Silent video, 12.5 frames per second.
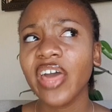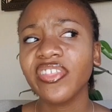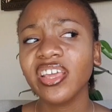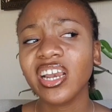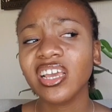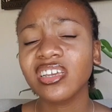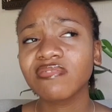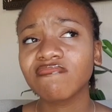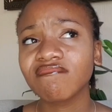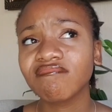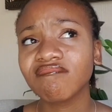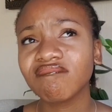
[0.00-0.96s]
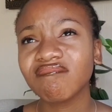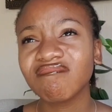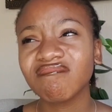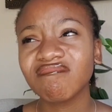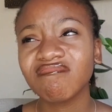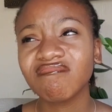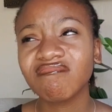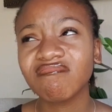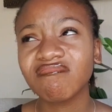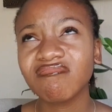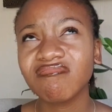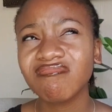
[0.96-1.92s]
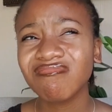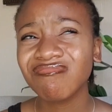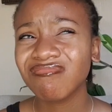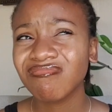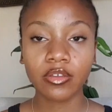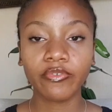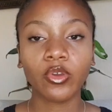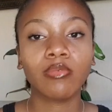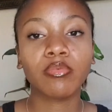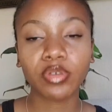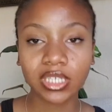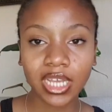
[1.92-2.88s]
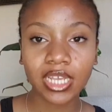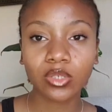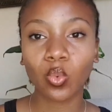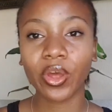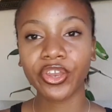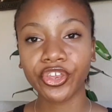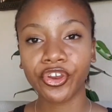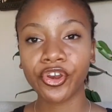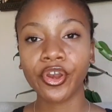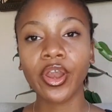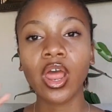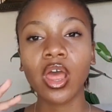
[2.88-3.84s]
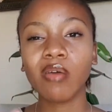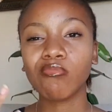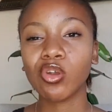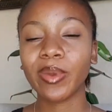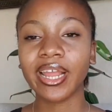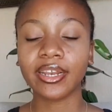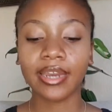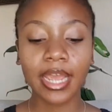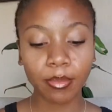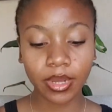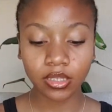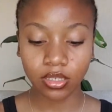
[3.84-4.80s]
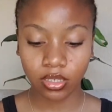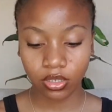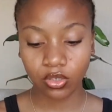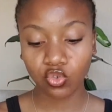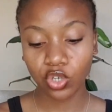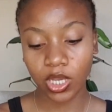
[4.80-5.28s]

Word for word: I think like Mm. If you want to be precise, one year, probably like nine months to